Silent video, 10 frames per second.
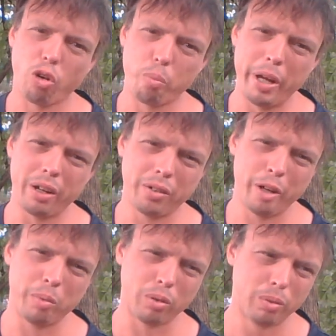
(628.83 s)
being
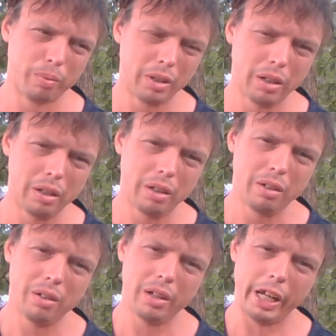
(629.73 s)
criminal.
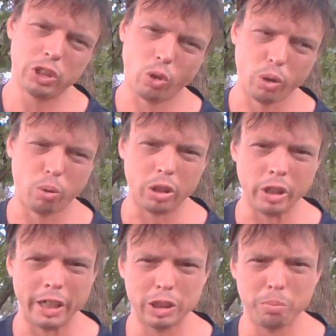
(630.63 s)
It's sort of what
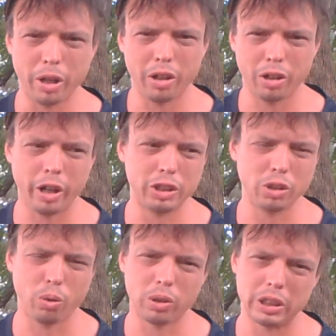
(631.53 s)
Crazy Bird or Crazy
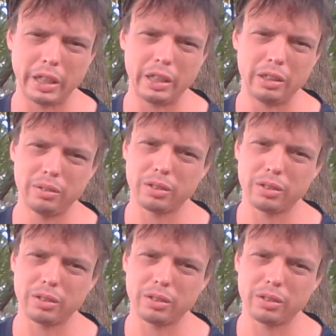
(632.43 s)
Horse seen.